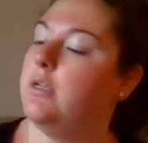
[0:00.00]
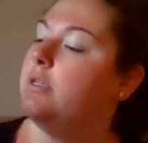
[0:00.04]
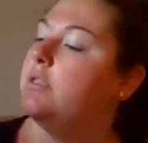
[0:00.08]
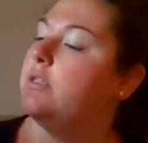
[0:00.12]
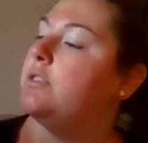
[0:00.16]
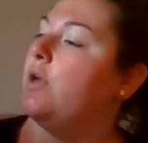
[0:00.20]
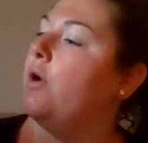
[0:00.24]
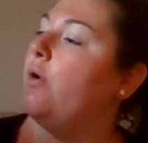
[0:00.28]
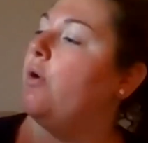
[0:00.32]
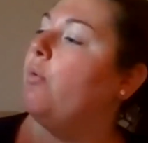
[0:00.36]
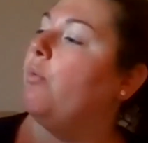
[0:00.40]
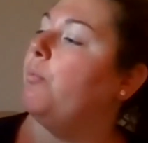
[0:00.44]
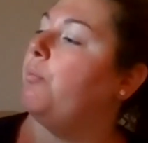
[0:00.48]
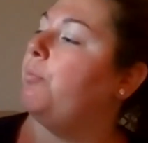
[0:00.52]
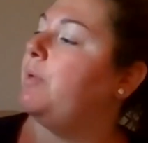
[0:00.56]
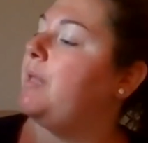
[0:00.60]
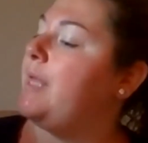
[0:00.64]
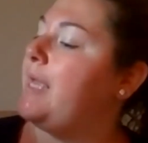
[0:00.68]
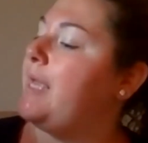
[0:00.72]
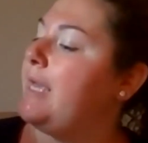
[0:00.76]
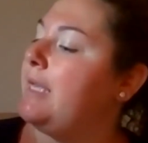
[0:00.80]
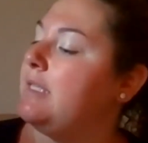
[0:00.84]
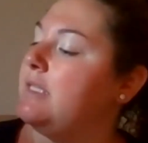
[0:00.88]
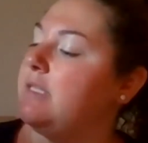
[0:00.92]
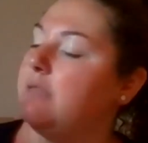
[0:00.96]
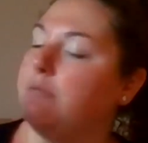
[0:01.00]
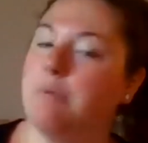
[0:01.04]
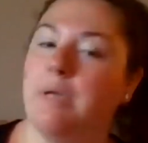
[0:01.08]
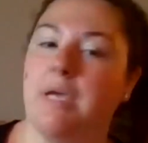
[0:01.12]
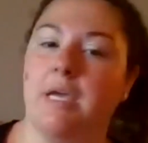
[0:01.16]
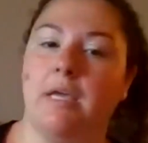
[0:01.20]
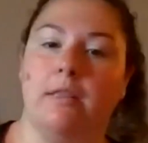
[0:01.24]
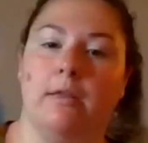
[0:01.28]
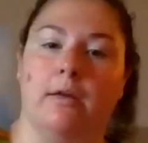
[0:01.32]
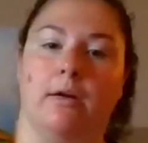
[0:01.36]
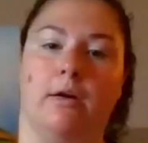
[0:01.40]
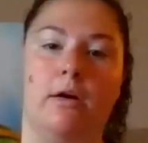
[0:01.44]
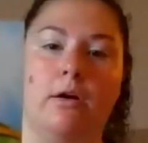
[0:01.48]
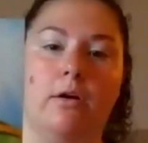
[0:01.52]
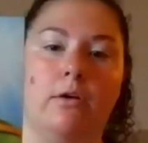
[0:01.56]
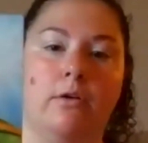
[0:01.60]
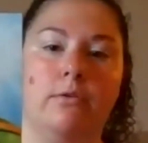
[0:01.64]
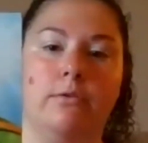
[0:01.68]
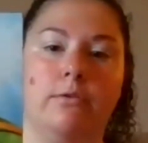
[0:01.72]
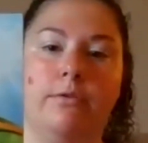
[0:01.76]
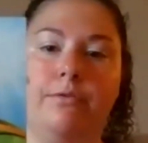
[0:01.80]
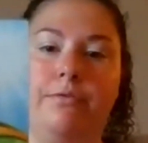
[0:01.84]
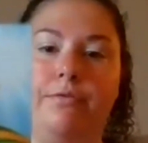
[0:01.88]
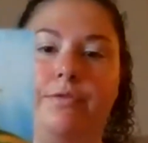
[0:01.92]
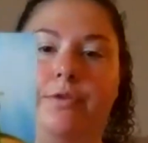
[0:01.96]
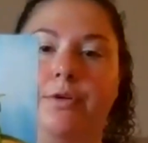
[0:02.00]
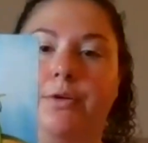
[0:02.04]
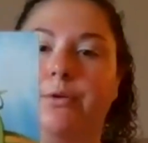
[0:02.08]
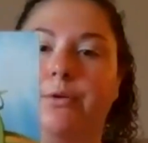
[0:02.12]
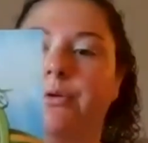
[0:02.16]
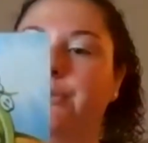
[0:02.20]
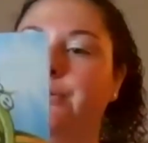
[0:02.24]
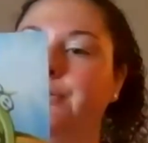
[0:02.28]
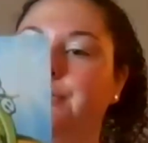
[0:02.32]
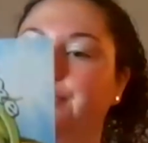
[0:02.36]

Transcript: So plants make their own food.